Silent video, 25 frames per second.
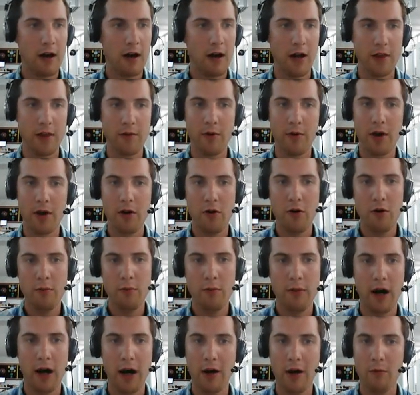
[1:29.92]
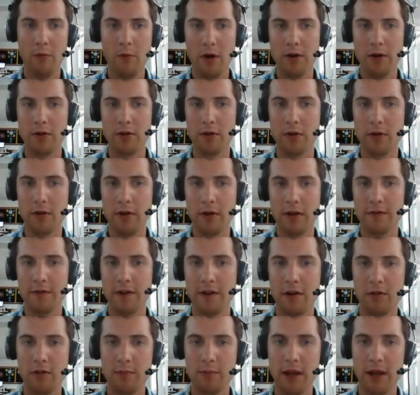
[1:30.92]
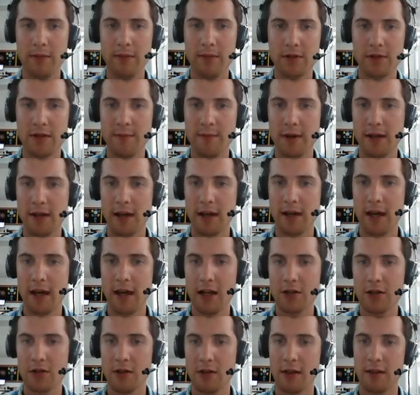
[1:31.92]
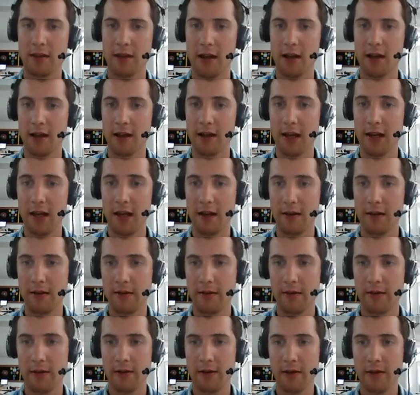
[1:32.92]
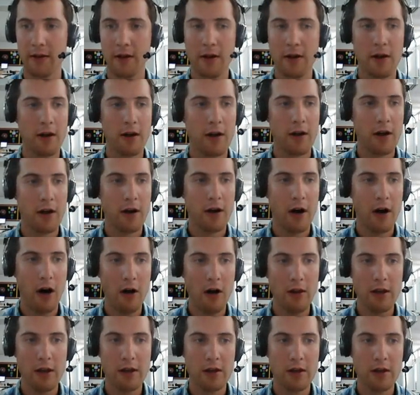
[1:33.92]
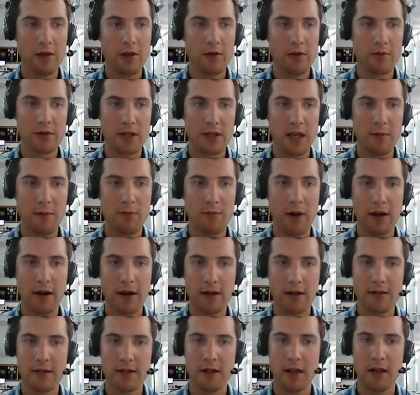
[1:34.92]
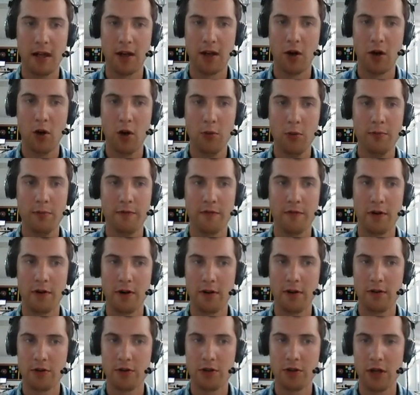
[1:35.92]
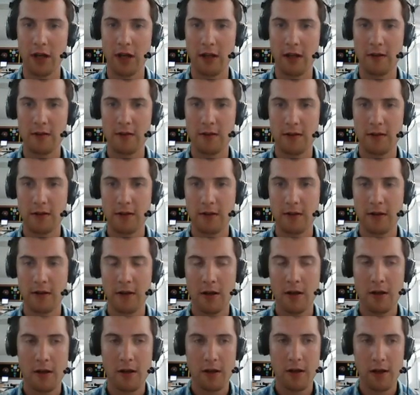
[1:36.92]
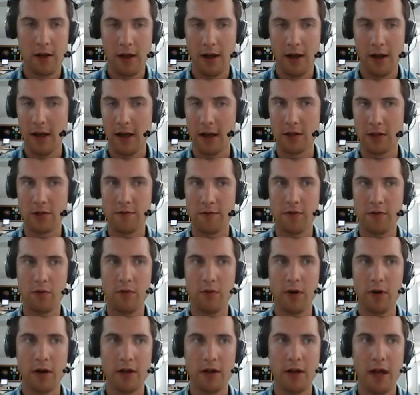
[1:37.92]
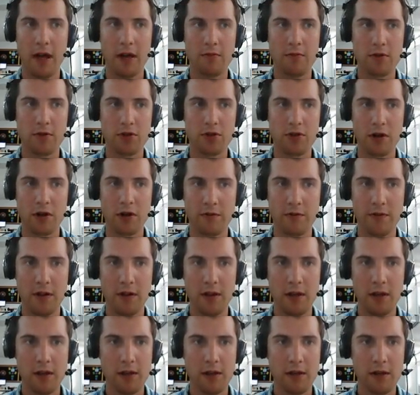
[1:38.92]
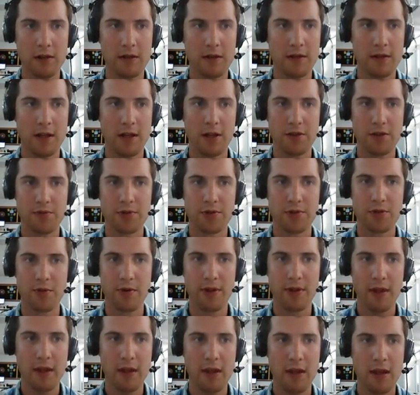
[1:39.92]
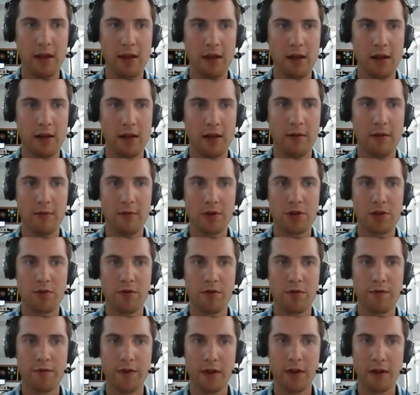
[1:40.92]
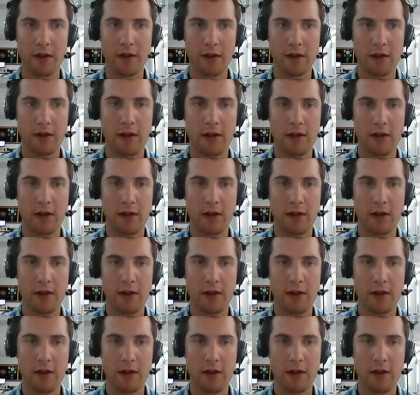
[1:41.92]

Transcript: On the way home, I wondered if I would be able to make a catch like that again. All I could do was keep practicing and hope for another chance. Again, so if you want to end with strong feeling, tell us what you were thinking and what you were feeling